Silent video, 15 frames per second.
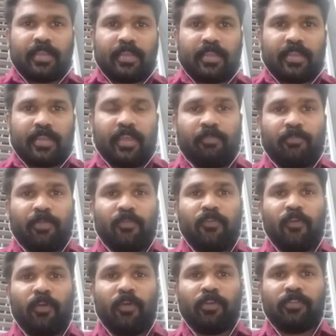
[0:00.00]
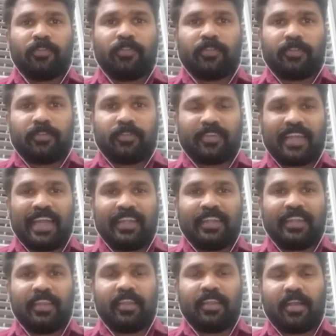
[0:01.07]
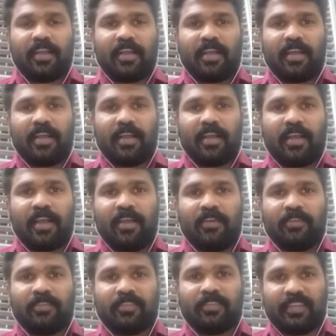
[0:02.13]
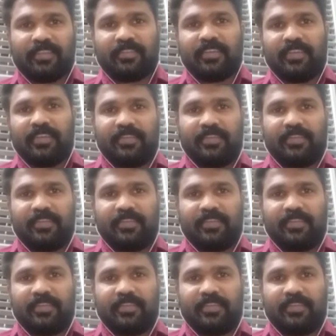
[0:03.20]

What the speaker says: And before starting our session,